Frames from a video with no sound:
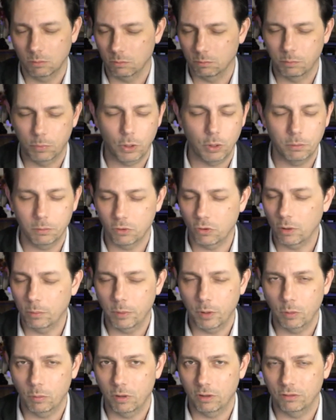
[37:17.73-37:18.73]
Great
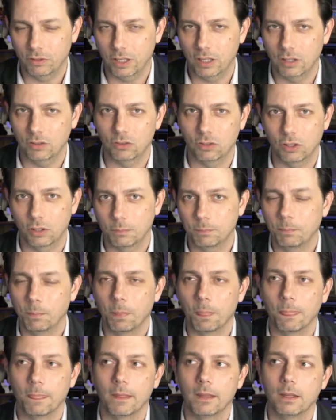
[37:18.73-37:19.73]
Pyramid of Giza
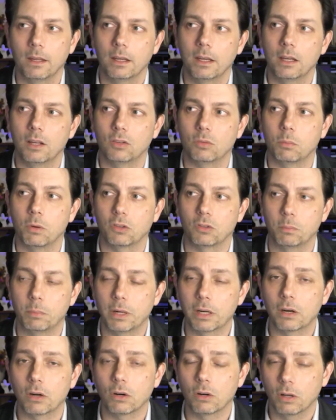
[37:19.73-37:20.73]
is much
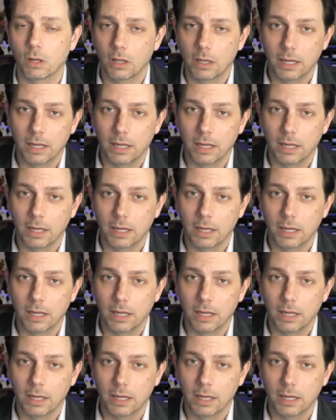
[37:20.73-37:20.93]
bigger.